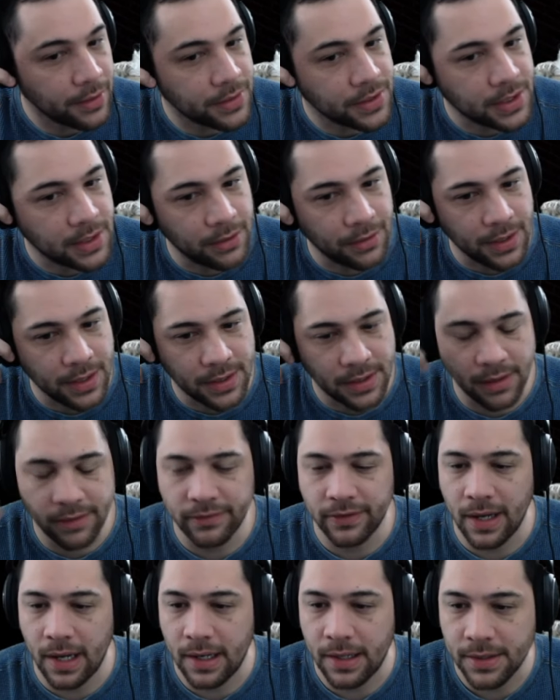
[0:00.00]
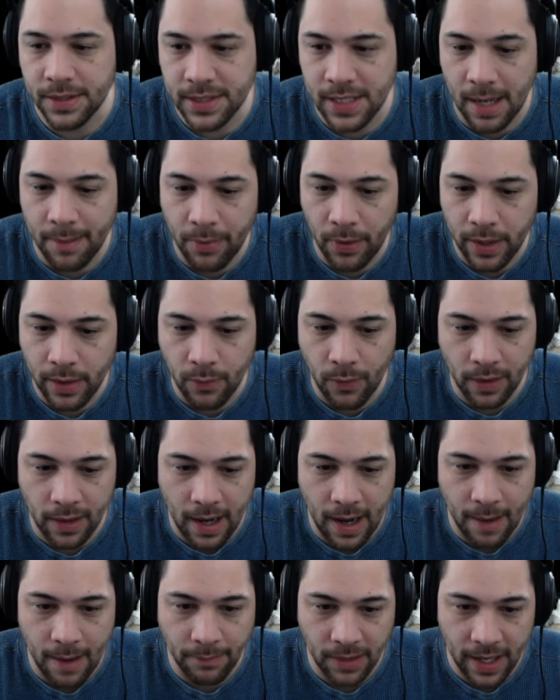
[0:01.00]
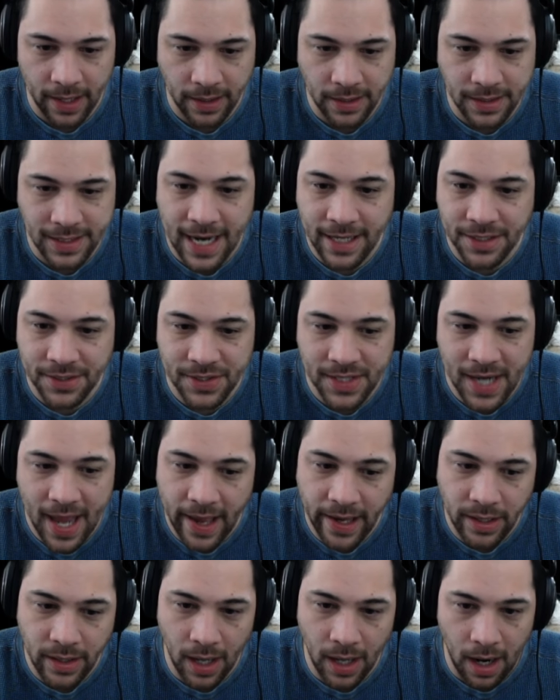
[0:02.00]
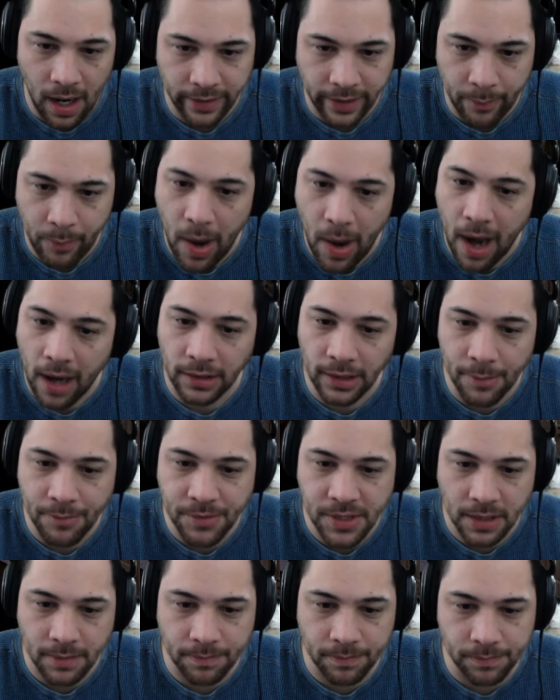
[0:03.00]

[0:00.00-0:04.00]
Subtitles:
series of Zomboid where I'm like dead is dead on apocalyptic